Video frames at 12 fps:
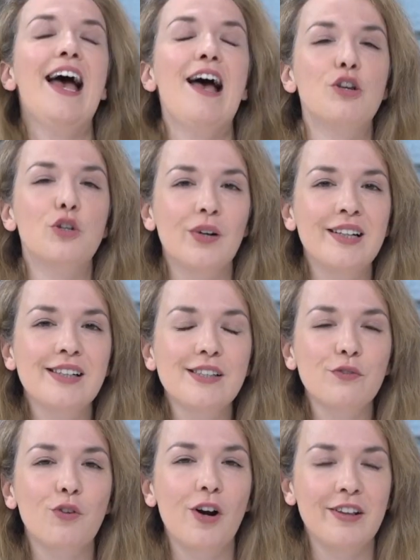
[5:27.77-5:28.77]
Join us
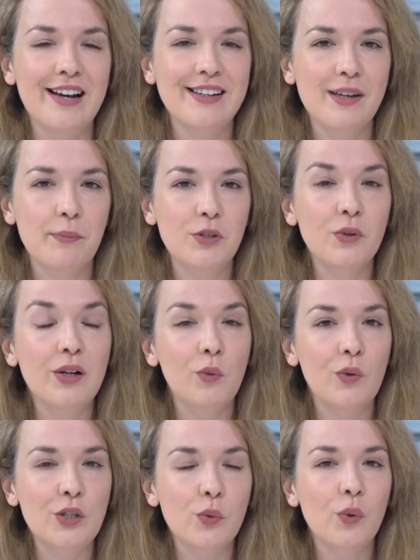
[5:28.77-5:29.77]
for our next episode, in
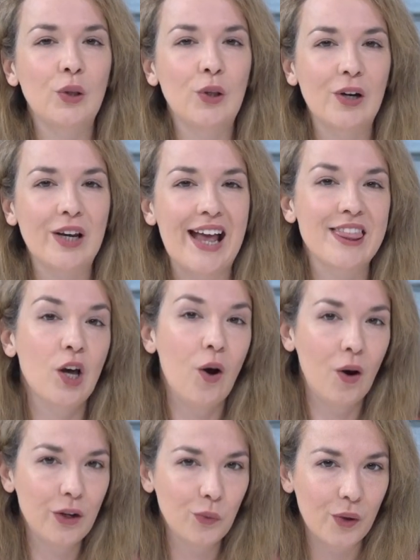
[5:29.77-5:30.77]
which we will look at the
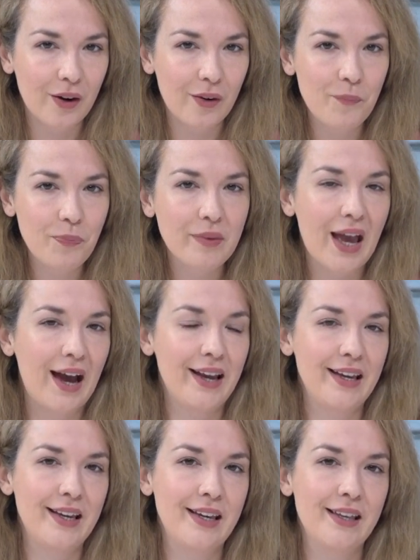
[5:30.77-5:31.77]
hardware,
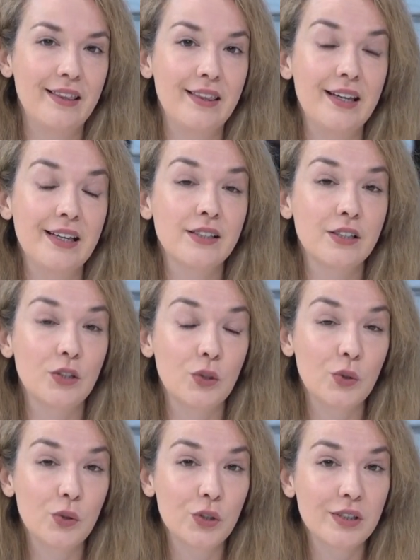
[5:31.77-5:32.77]
i.e. the
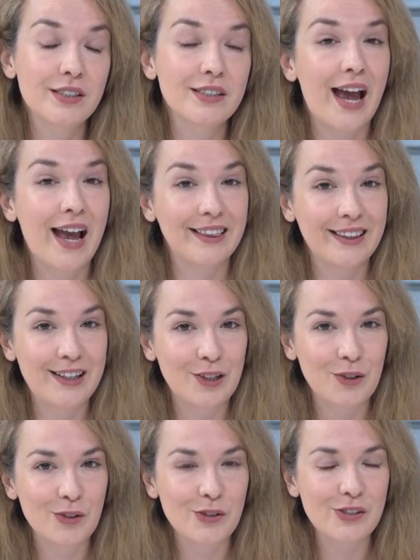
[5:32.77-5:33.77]
institutions and
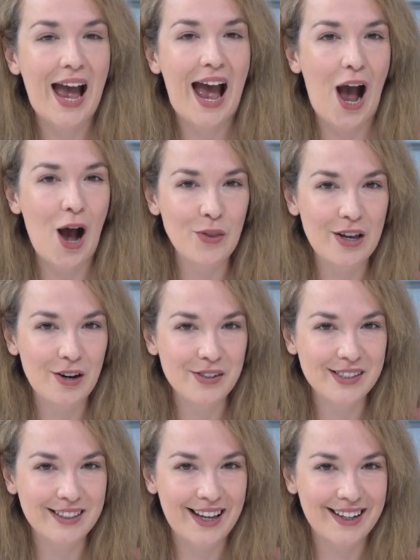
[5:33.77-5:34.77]
leaders, how they are
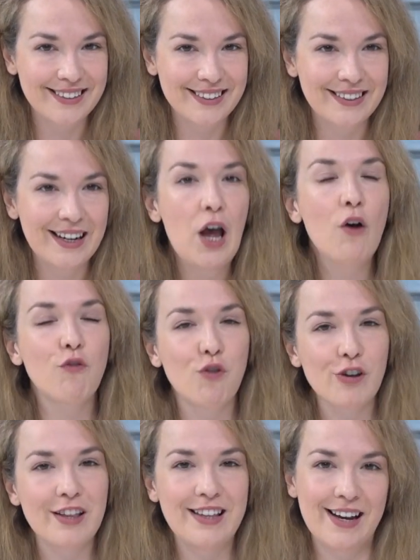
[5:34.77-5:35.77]
selected
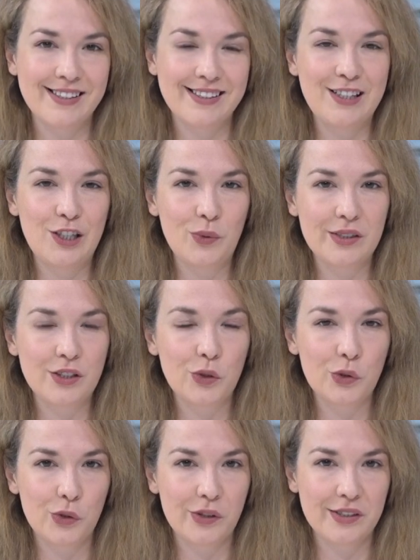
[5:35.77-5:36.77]
for the next EU
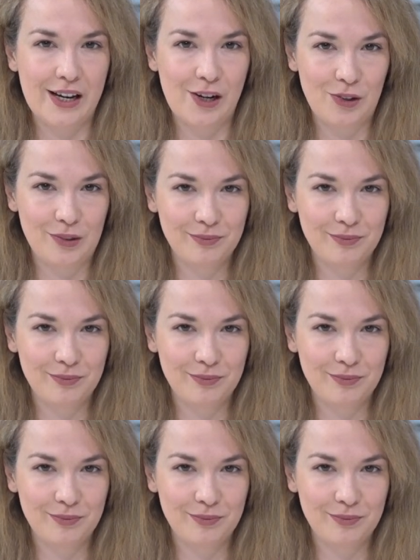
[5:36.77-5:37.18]
institutional cycle.